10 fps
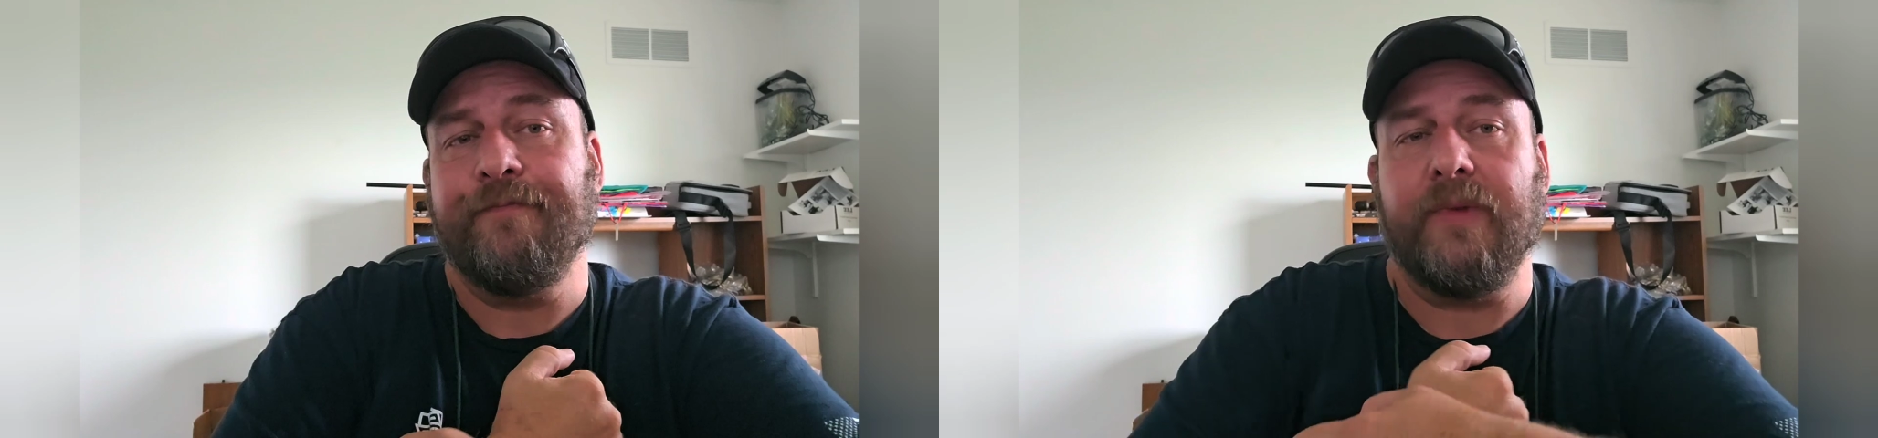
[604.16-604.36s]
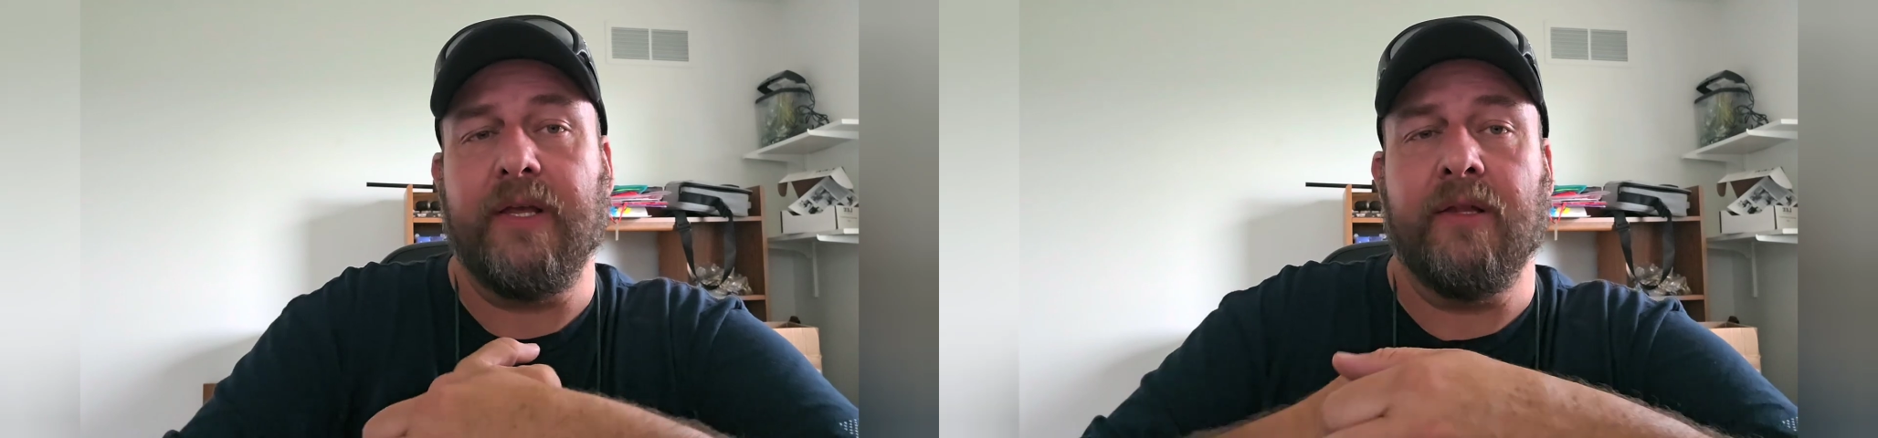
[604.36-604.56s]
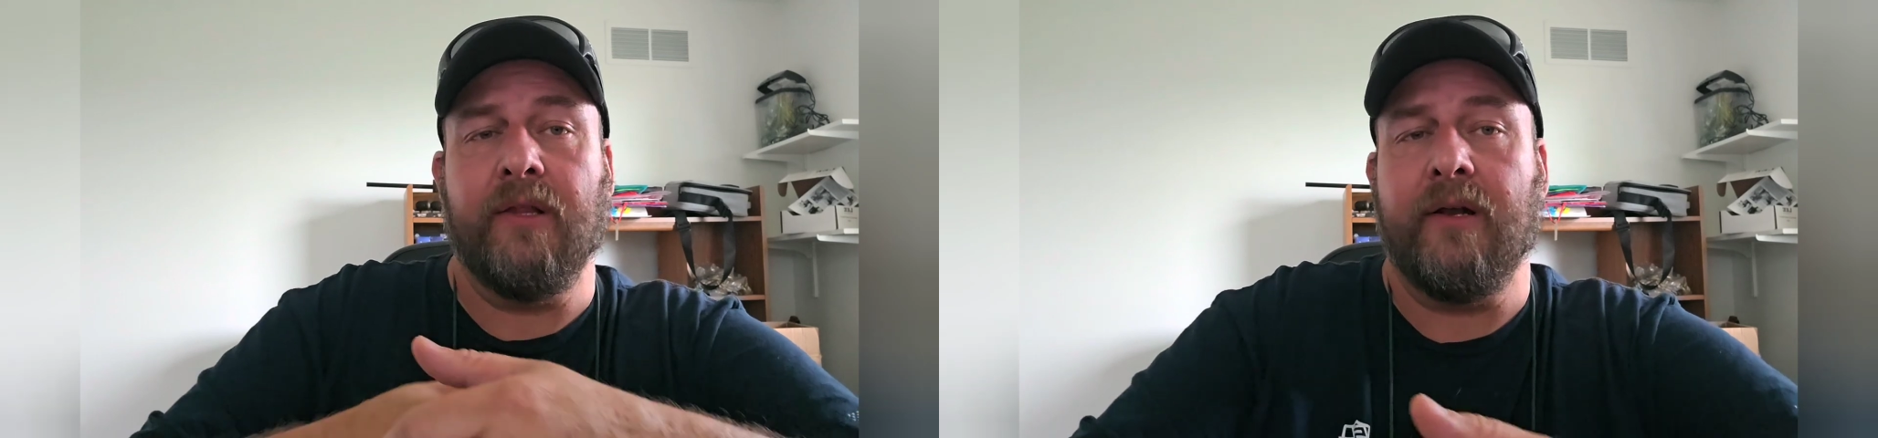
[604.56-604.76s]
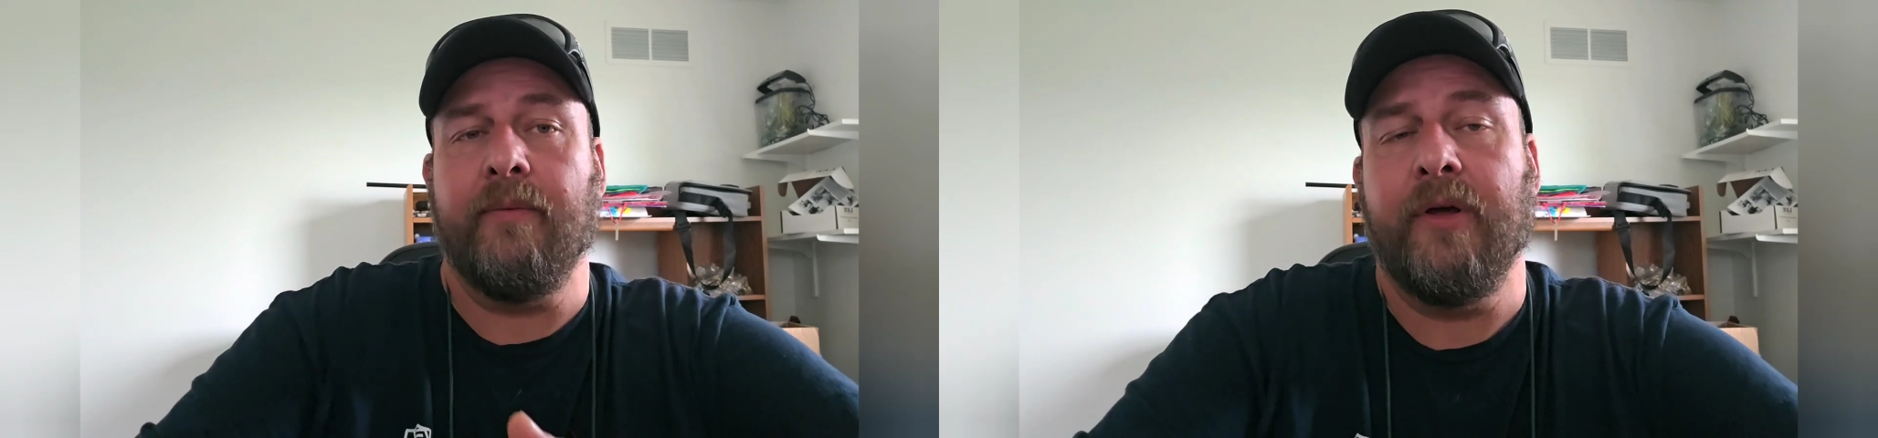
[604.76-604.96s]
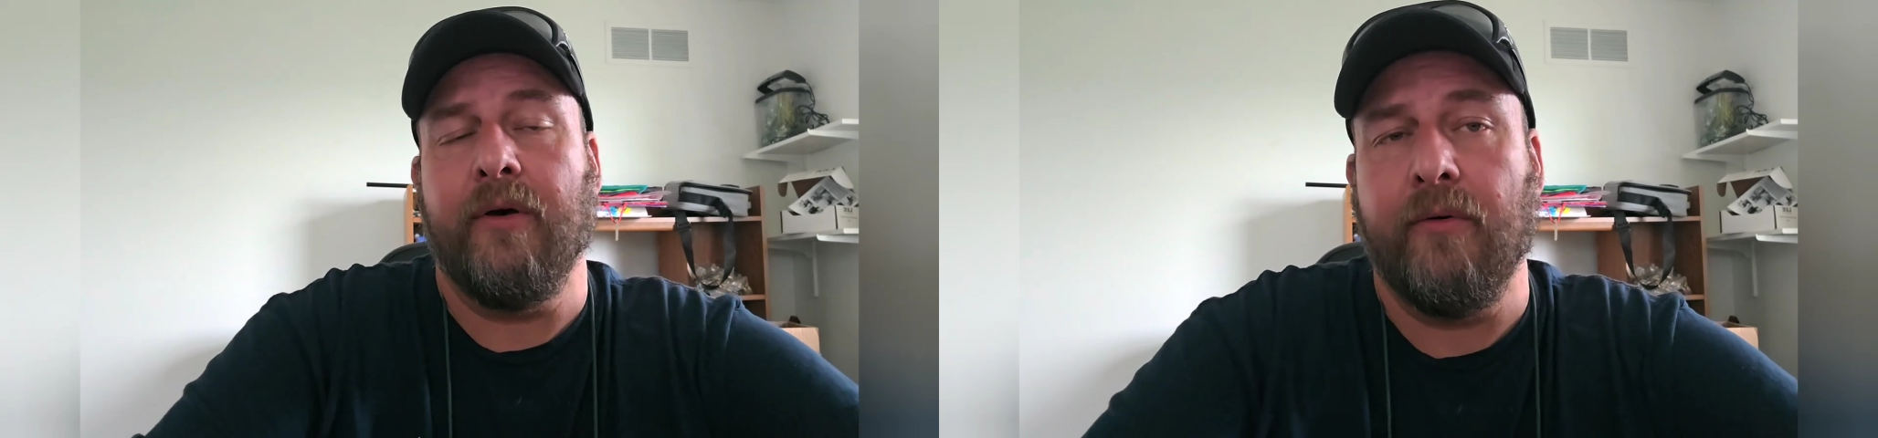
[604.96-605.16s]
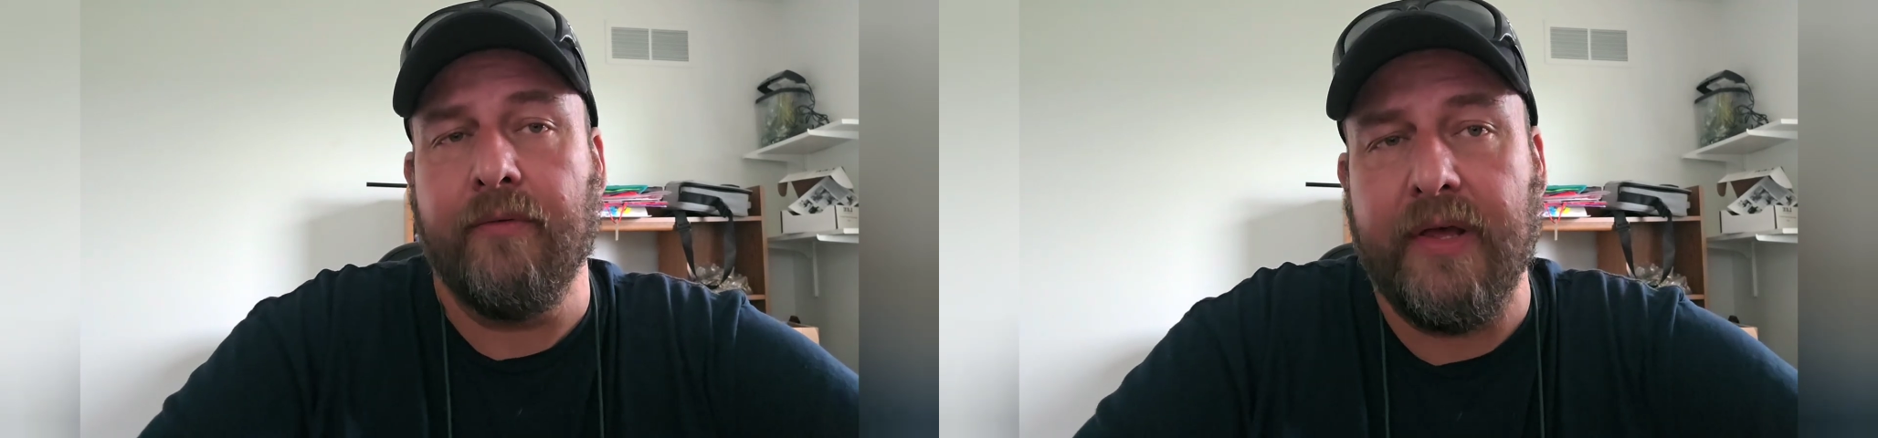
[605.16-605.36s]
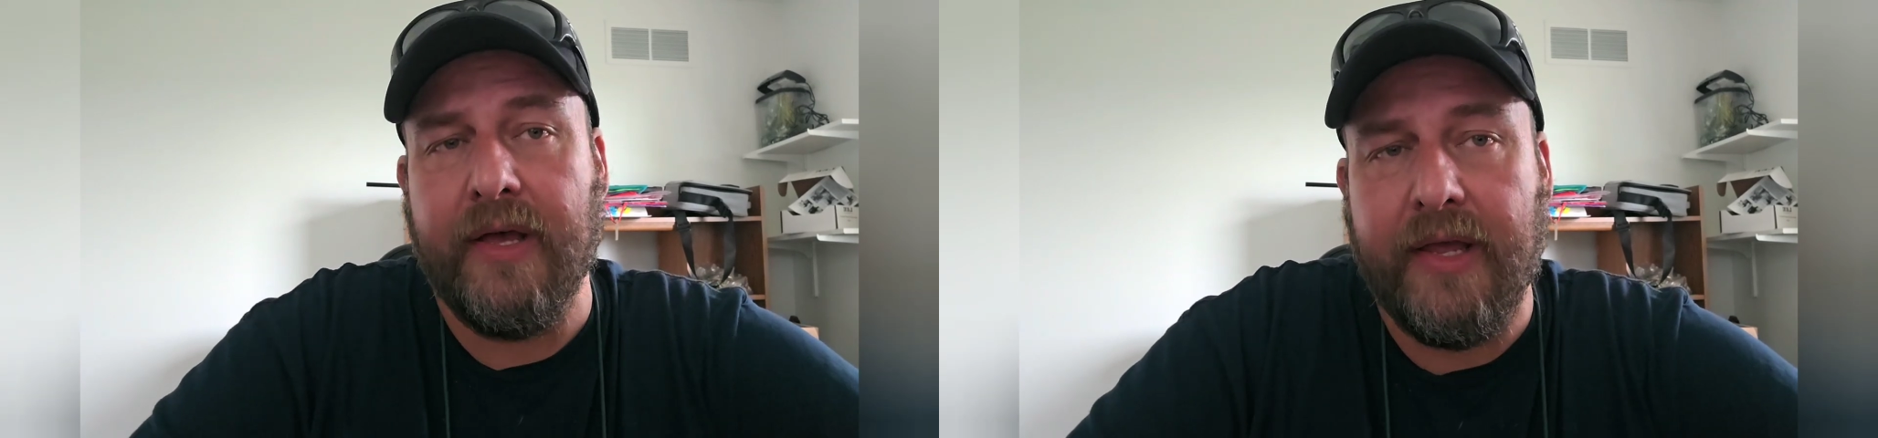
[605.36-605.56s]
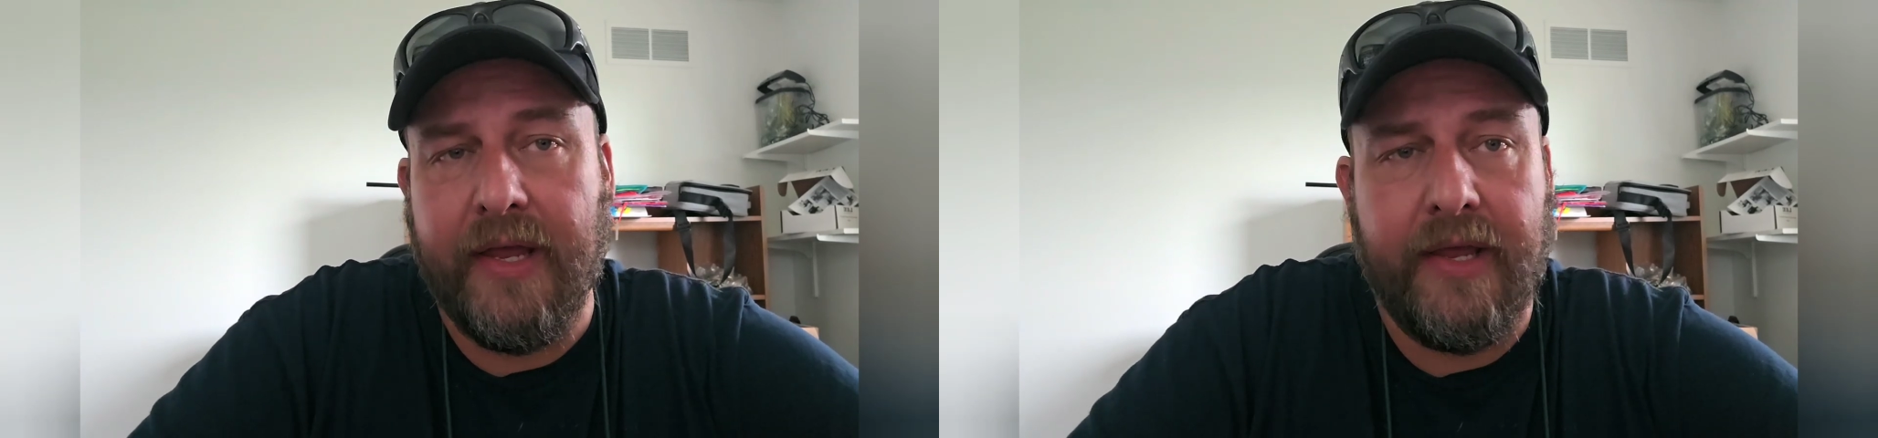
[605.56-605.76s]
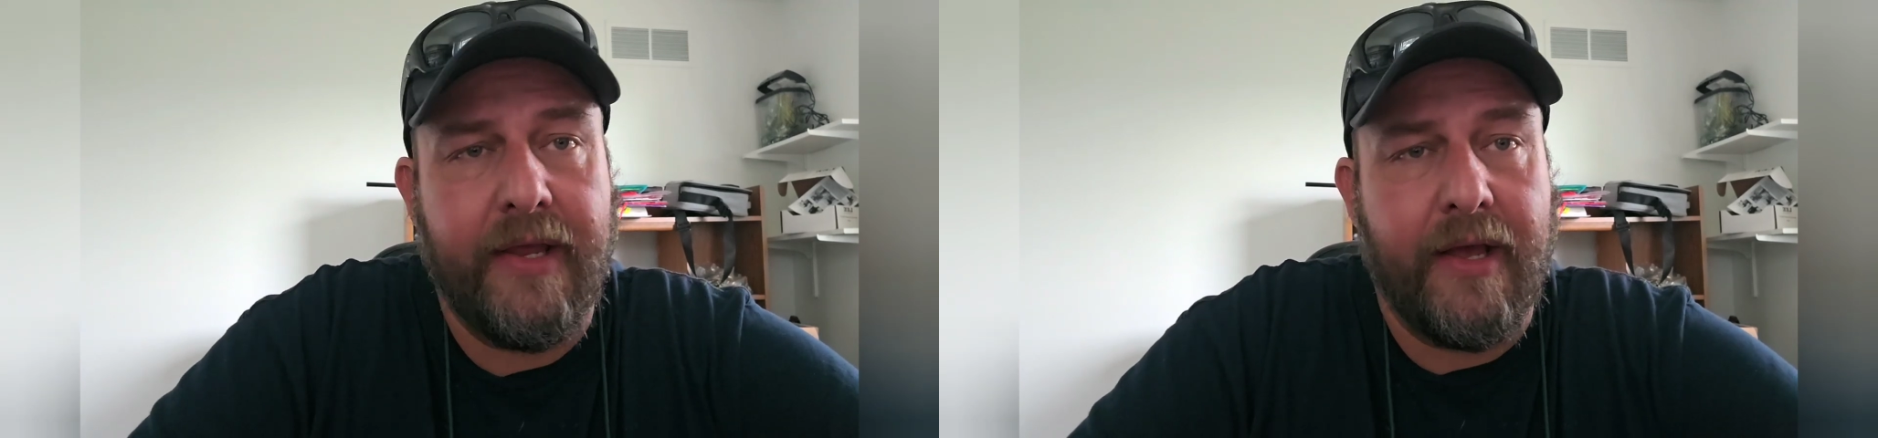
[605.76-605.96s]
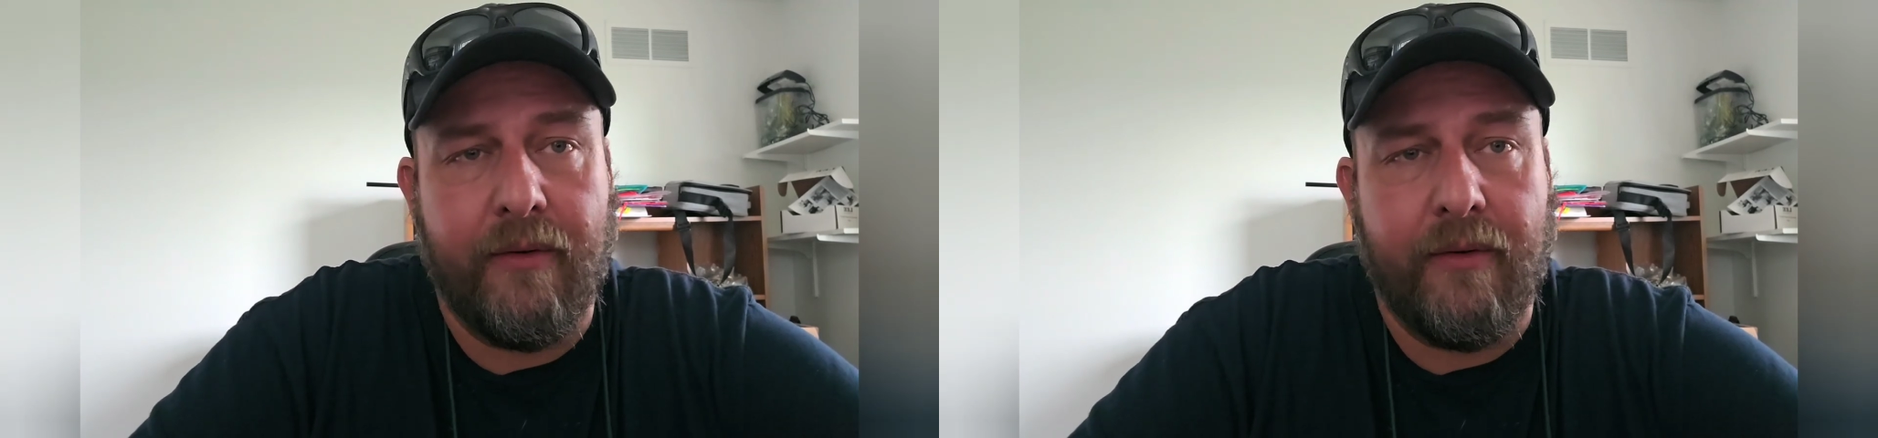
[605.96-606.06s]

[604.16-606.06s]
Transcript: and let them know that, hey,